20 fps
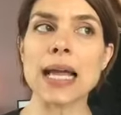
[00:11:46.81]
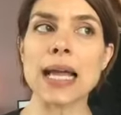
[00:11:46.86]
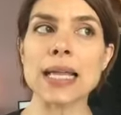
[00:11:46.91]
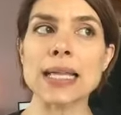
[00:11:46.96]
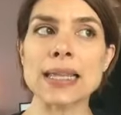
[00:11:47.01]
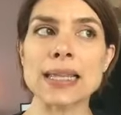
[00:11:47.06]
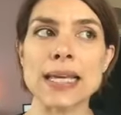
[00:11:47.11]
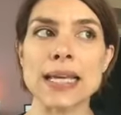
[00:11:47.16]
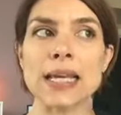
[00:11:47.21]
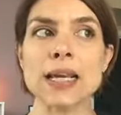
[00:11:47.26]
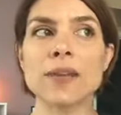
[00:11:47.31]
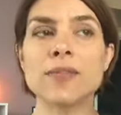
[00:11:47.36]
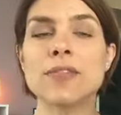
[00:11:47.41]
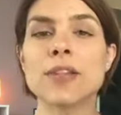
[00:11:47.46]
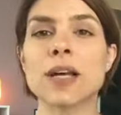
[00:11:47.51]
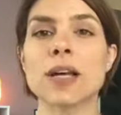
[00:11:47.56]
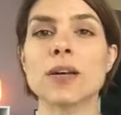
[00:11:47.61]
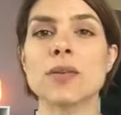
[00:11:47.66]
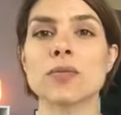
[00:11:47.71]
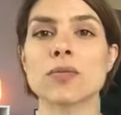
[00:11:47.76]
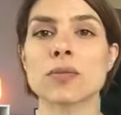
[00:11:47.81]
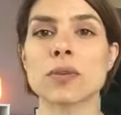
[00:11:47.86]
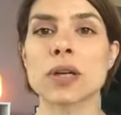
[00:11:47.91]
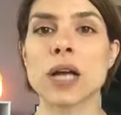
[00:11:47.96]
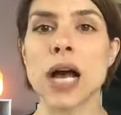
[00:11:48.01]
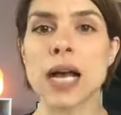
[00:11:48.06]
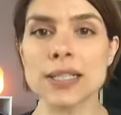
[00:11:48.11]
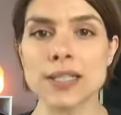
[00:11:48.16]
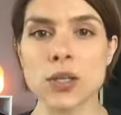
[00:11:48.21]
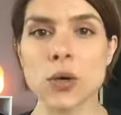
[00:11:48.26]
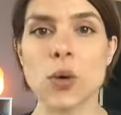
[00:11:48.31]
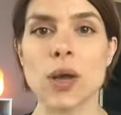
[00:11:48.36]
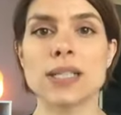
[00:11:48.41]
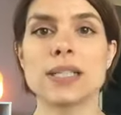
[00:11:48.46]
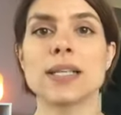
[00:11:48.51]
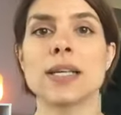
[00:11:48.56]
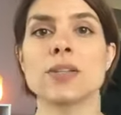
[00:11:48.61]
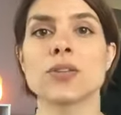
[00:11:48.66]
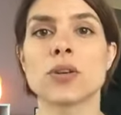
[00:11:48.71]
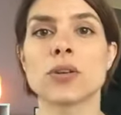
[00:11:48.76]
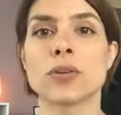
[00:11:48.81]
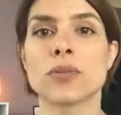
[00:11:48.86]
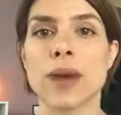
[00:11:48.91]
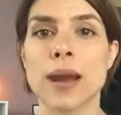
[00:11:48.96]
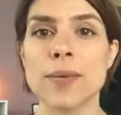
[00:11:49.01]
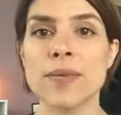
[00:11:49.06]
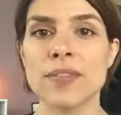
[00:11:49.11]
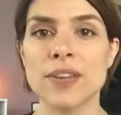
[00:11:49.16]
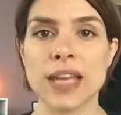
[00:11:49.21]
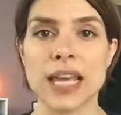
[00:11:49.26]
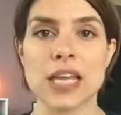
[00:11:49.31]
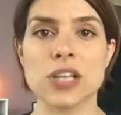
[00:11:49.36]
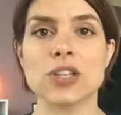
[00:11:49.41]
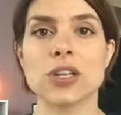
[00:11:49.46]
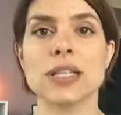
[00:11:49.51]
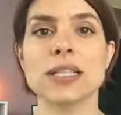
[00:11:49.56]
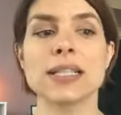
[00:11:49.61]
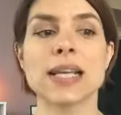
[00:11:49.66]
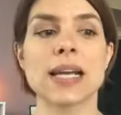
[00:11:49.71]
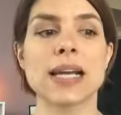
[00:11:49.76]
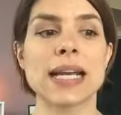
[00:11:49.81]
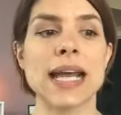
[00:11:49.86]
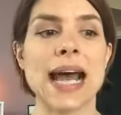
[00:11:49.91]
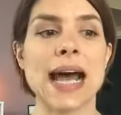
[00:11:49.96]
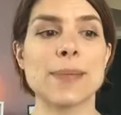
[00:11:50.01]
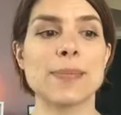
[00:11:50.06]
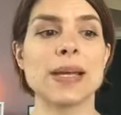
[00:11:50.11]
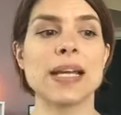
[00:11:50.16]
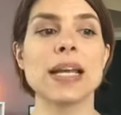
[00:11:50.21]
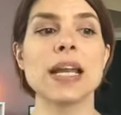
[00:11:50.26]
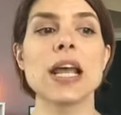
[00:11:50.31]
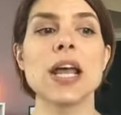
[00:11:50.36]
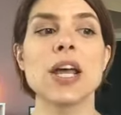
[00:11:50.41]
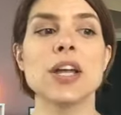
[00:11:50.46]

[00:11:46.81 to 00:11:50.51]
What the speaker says: think of the consequences or the ramifications that could happen